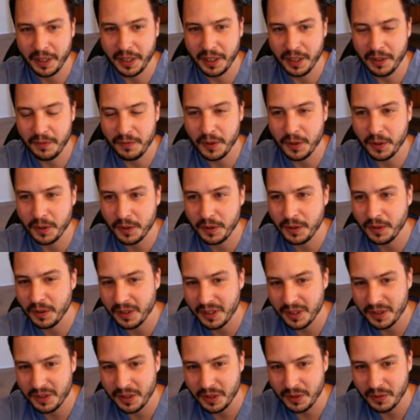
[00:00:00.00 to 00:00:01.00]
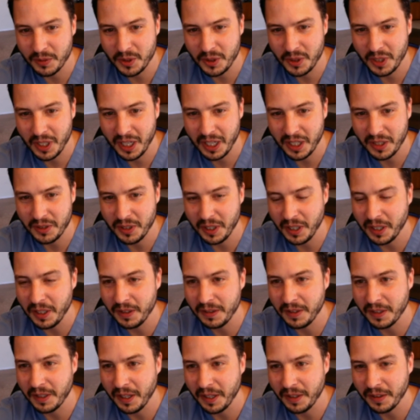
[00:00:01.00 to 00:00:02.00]
if you could do this, you would change
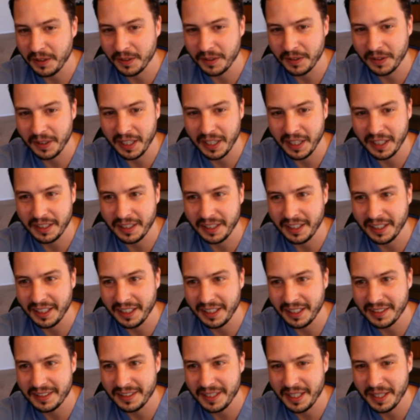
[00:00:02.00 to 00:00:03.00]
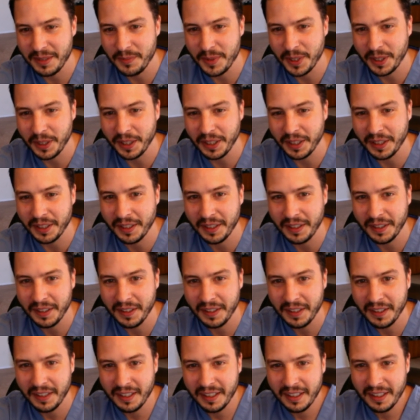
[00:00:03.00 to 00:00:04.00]
anything other than 10 million.
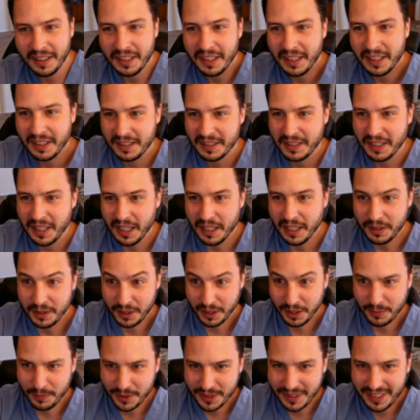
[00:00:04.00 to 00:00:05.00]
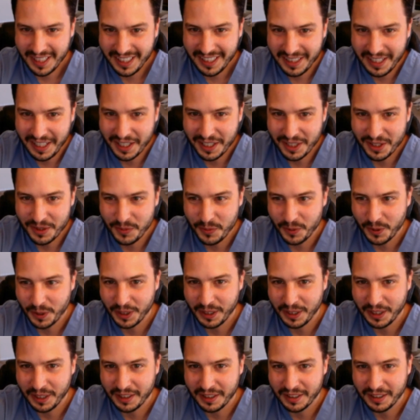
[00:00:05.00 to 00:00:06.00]
It's going to pretend like it's
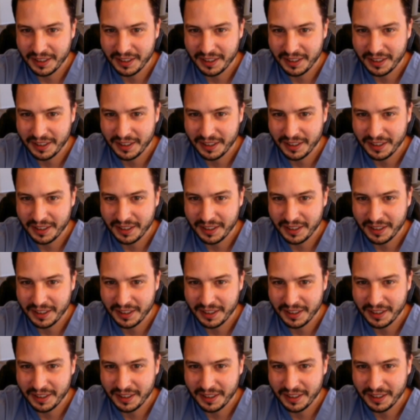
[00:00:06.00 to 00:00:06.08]
working,